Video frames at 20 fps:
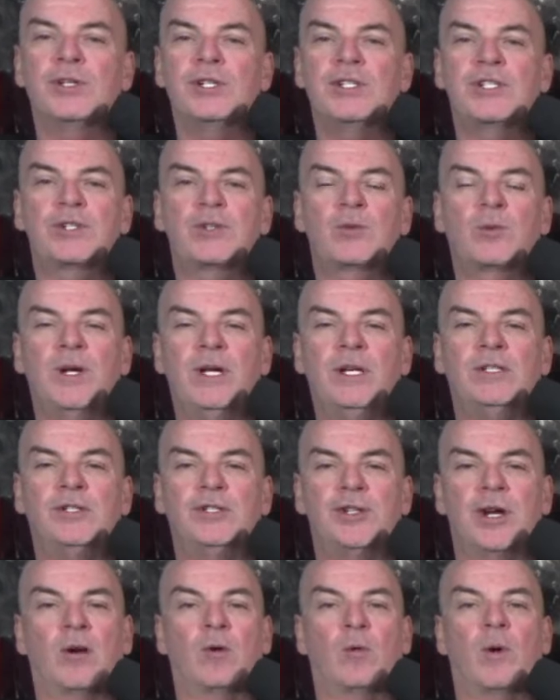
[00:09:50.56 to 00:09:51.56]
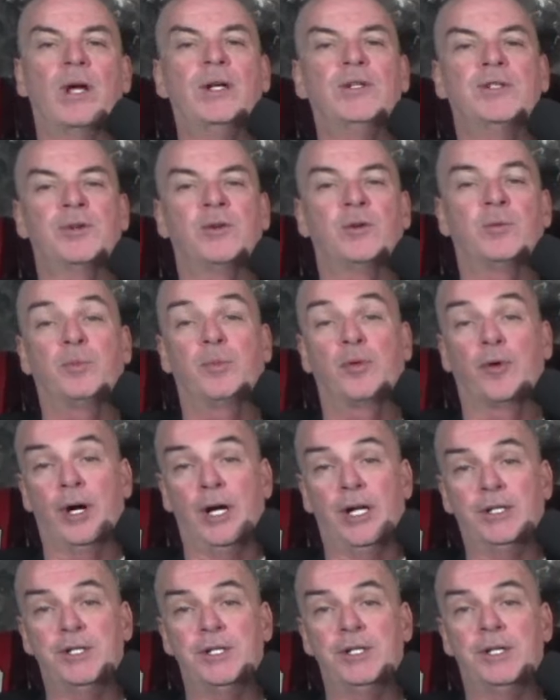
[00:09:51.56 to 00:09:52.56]
sweet generational
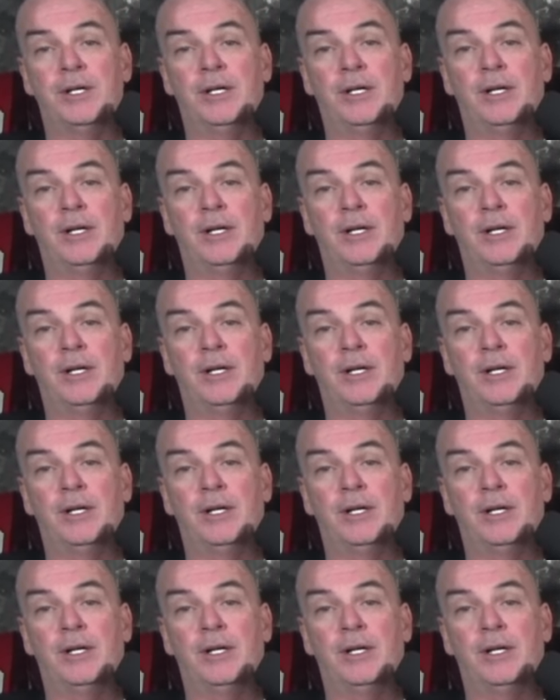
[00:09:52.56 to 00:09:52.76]
bridge,